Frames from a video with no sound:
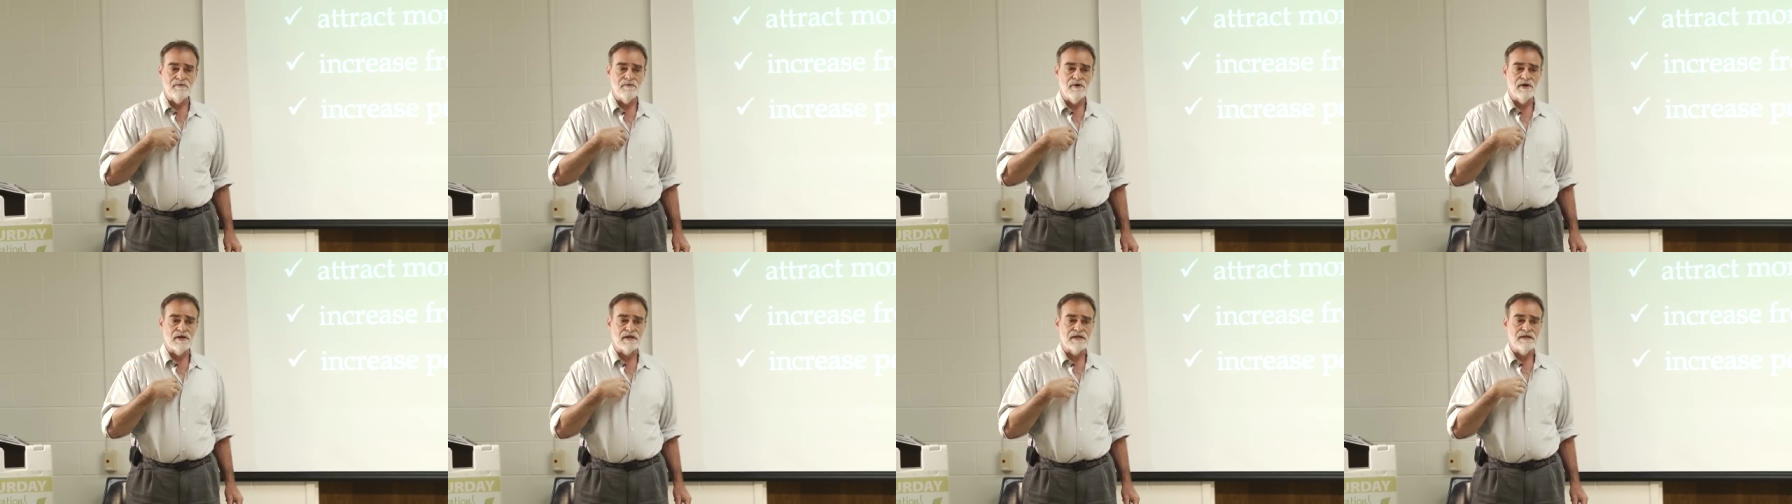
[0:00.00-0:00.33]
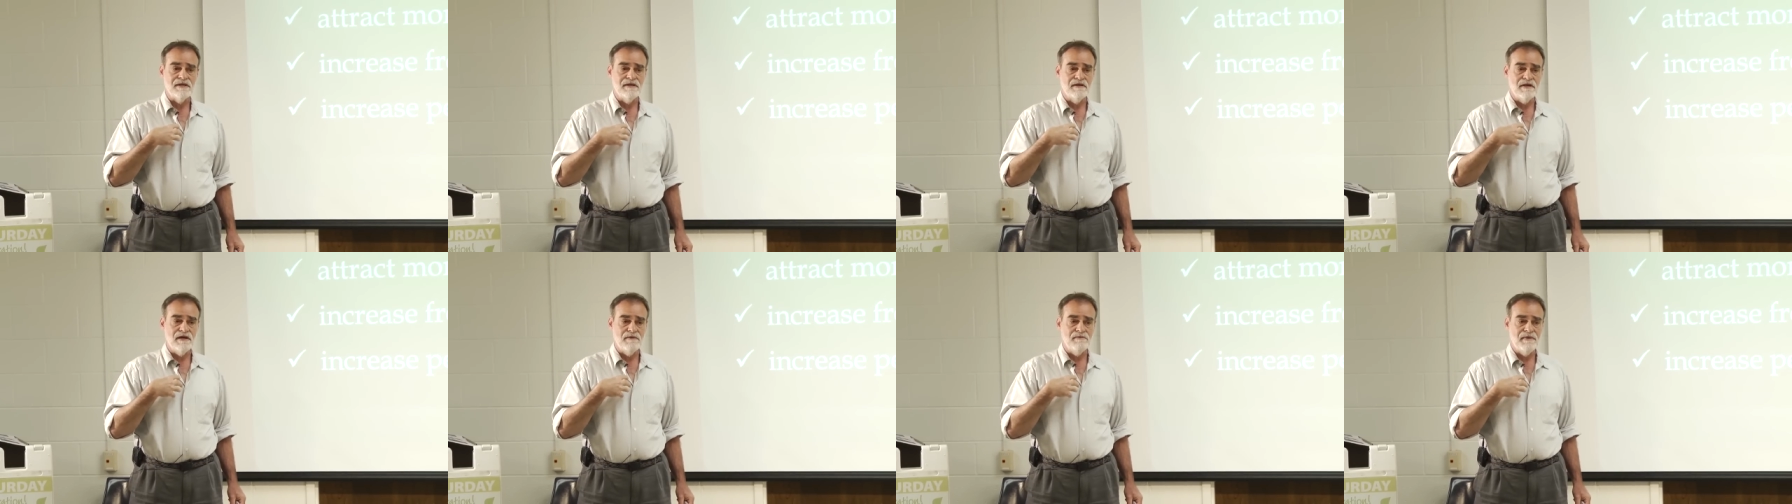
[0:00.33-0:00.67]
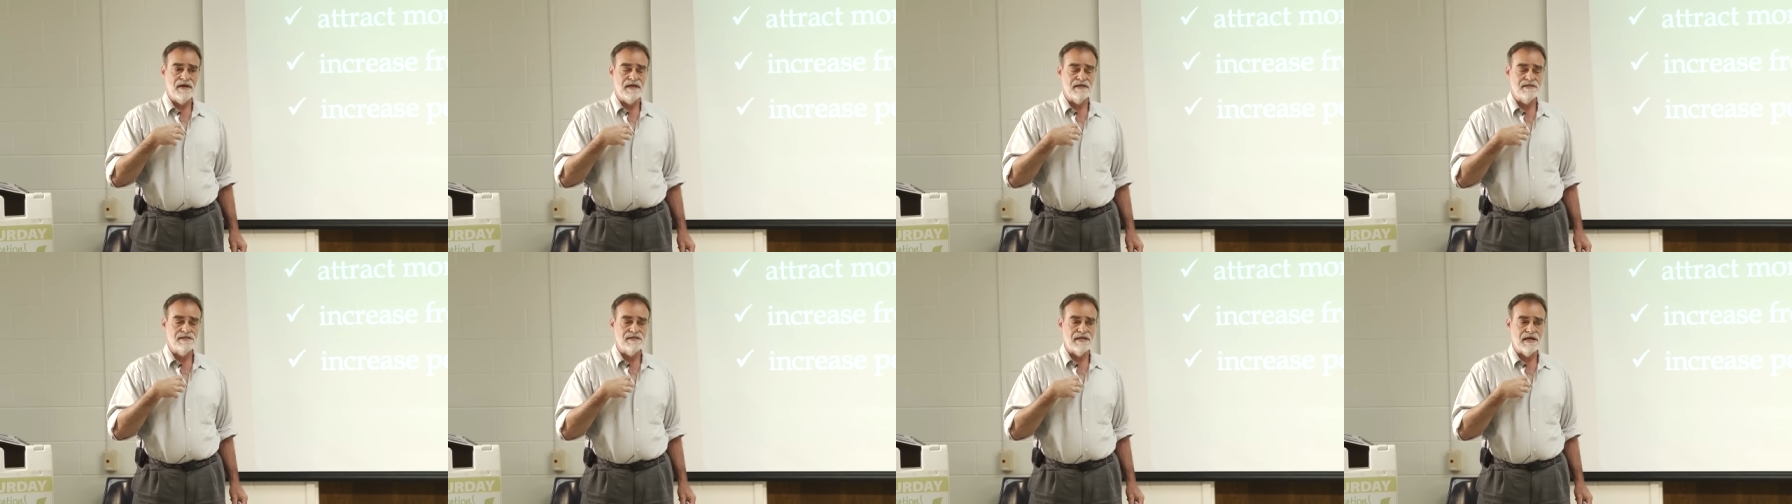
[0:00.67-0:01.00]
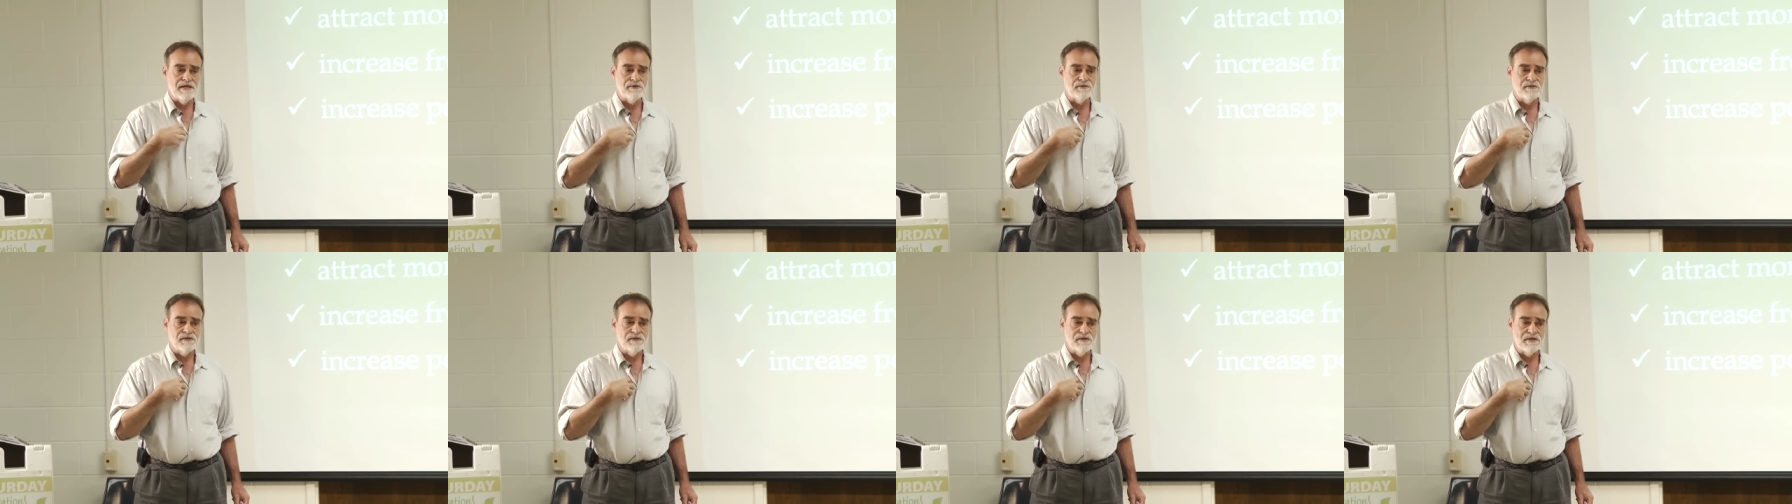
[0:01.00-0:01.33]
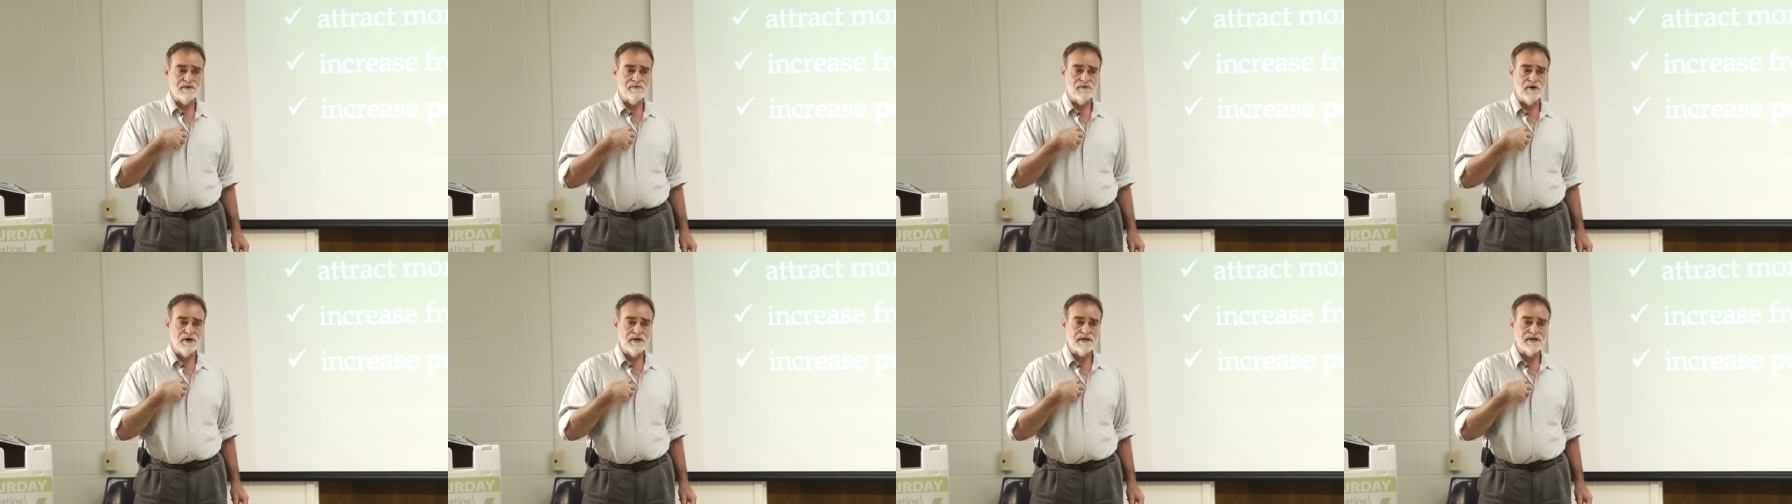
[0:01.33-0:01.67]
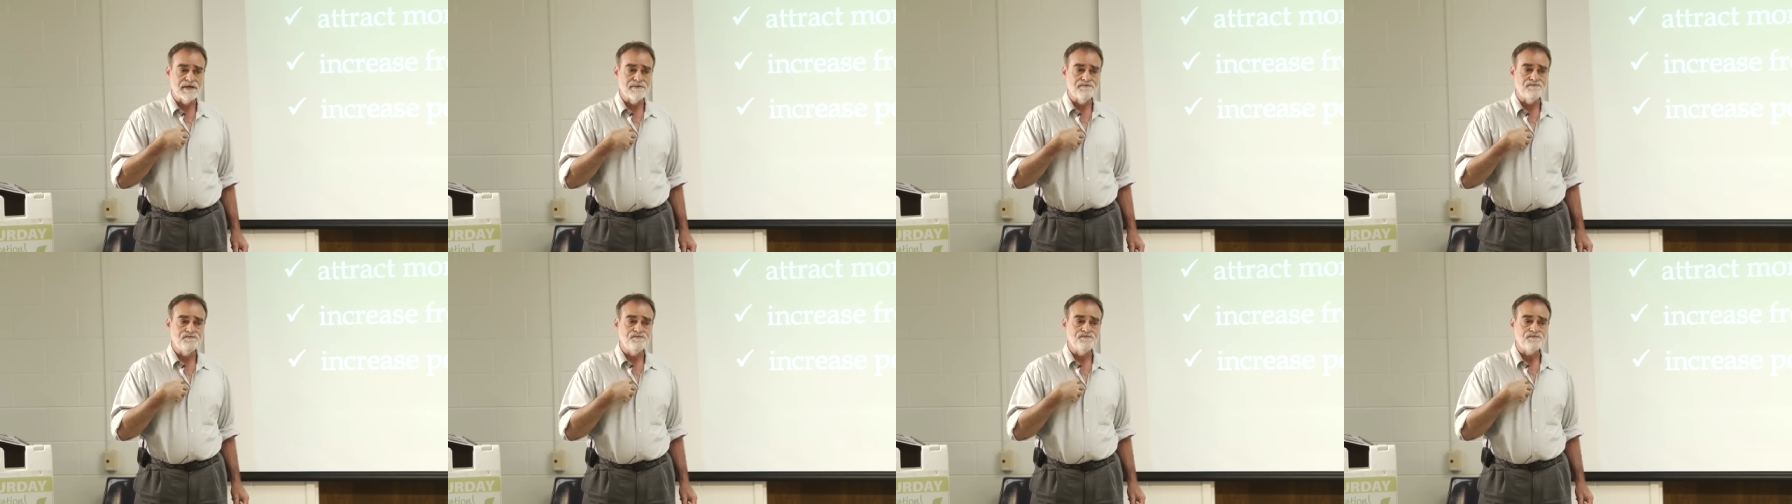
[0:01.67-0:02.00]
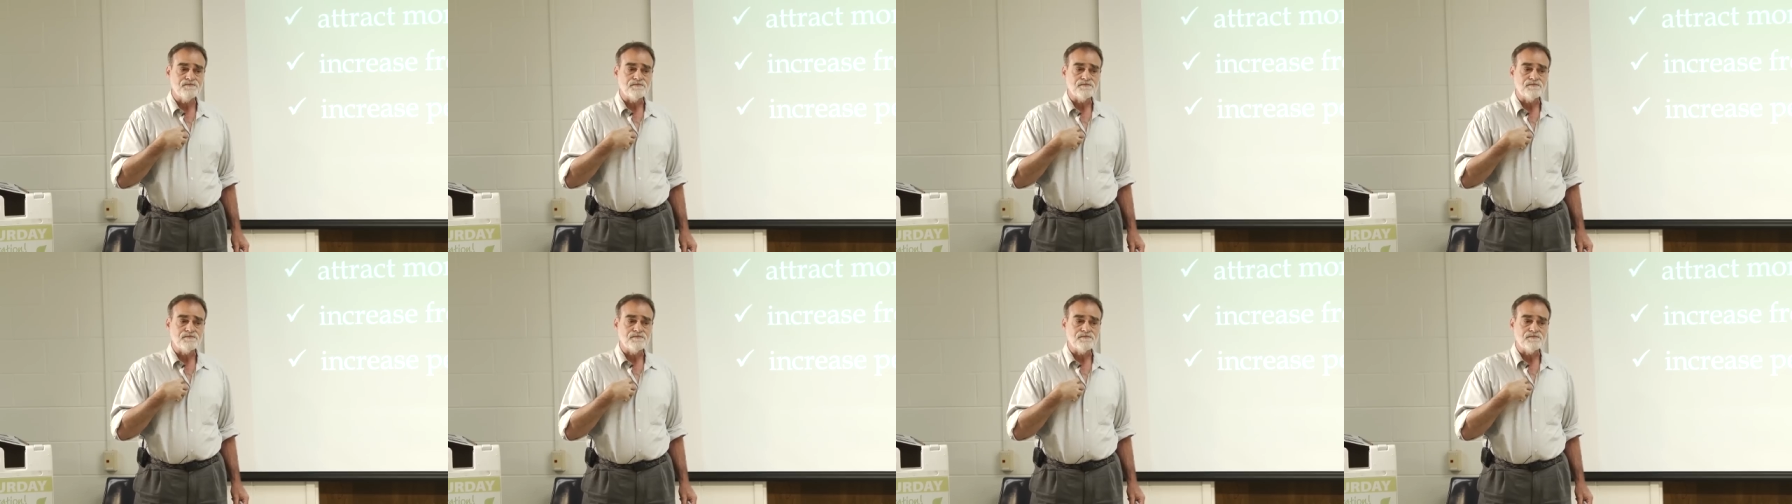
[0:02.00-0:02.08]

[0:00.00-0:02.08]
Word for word: I, market, I manage the Asheville City Market.